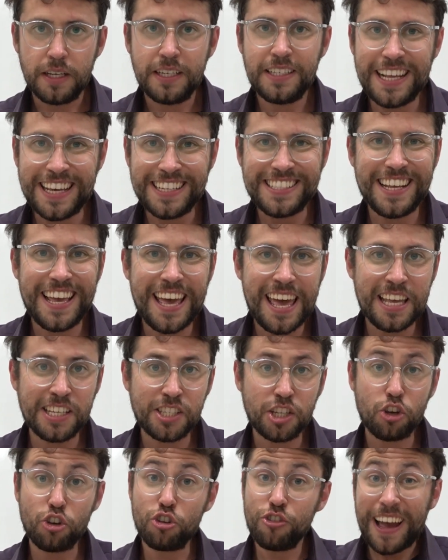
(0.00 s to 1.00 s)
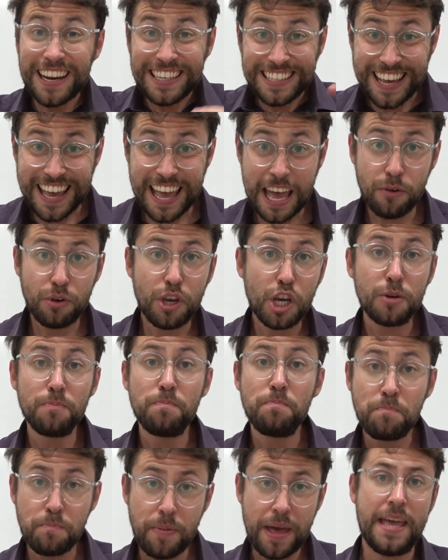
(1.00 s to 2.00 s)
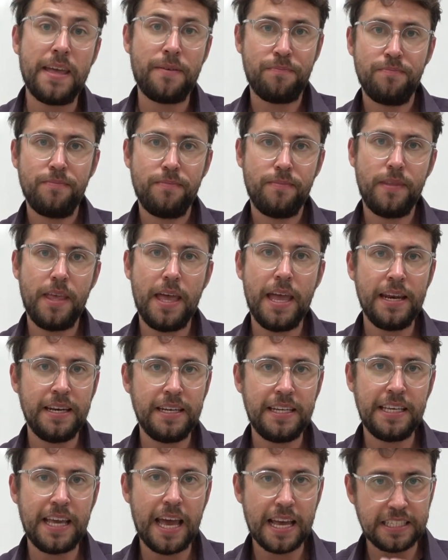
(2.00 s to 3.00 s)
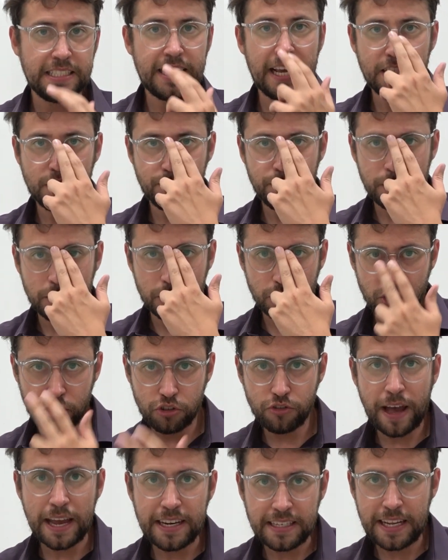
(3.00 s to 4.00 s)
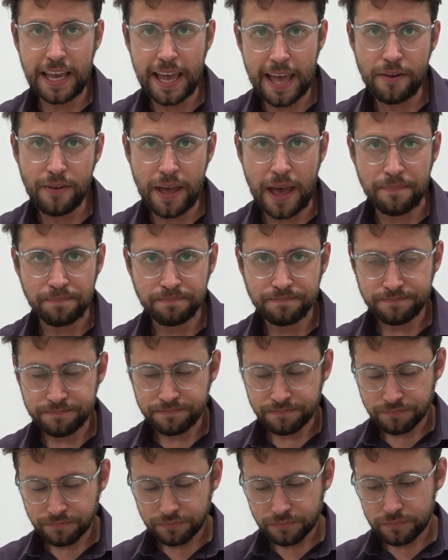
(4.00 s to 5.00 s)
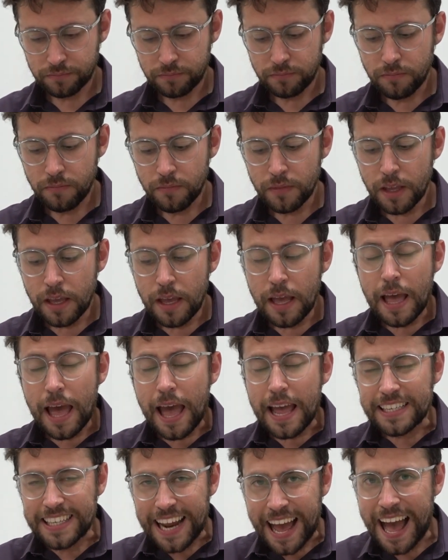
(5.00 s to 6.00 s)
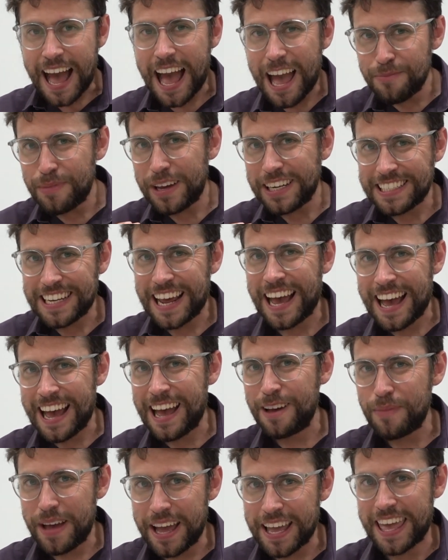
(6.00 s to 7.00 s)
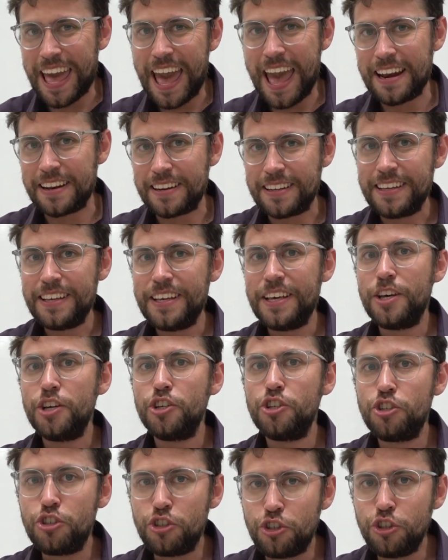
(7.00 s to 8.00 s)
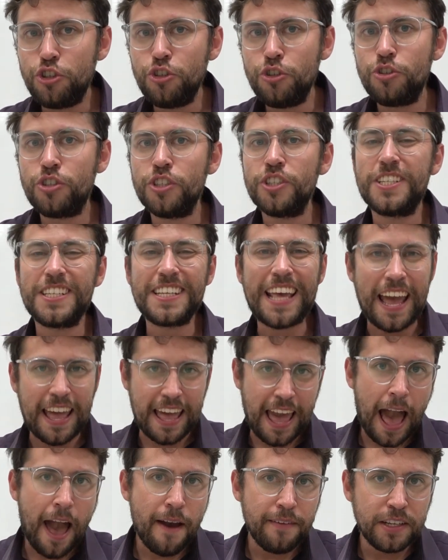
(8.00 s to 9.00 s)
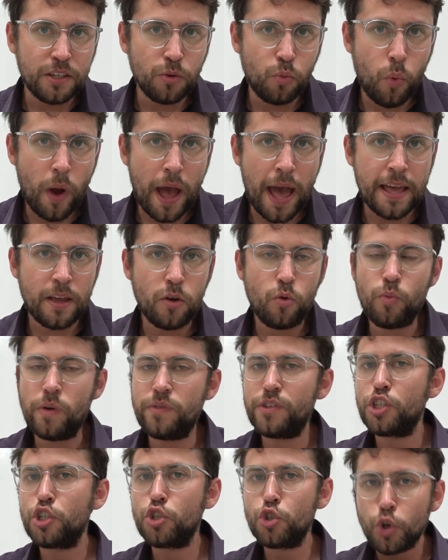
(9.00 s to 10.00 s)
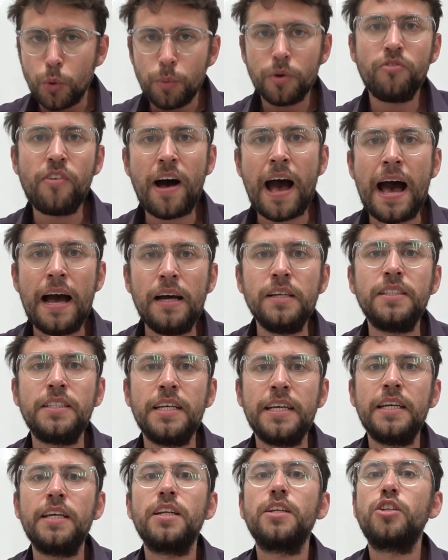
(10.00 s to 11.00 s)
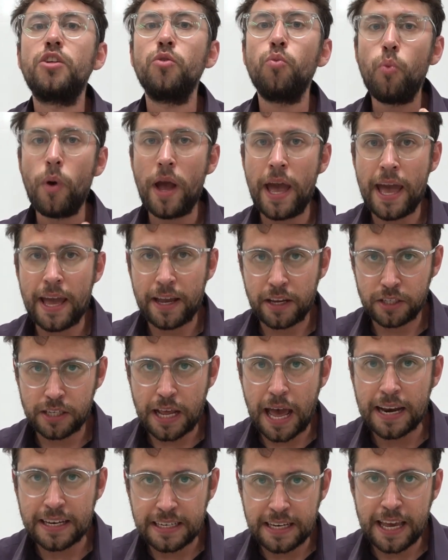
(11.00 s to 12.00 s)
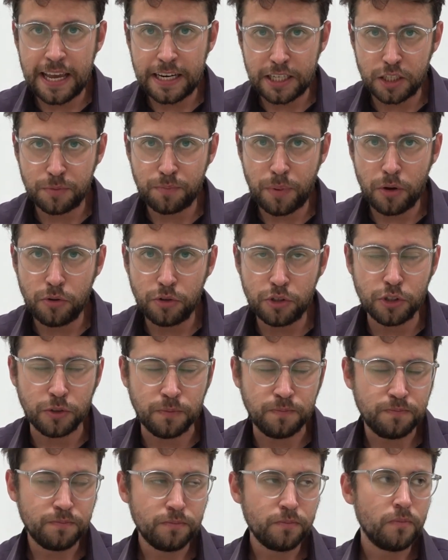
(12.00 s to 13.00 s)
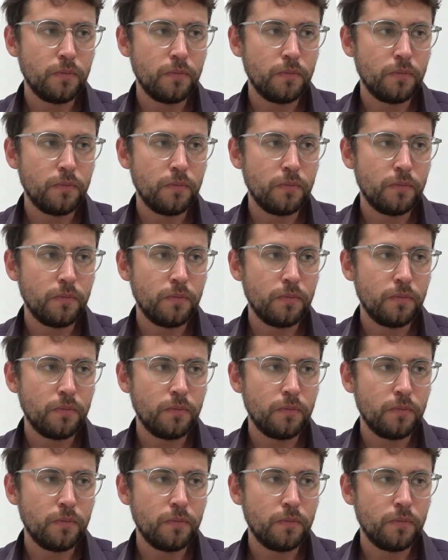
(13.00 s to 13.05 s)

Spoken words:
This is criterion B in the assessment criteria. Time and time again, students get carried away with summarising the works at their disposal.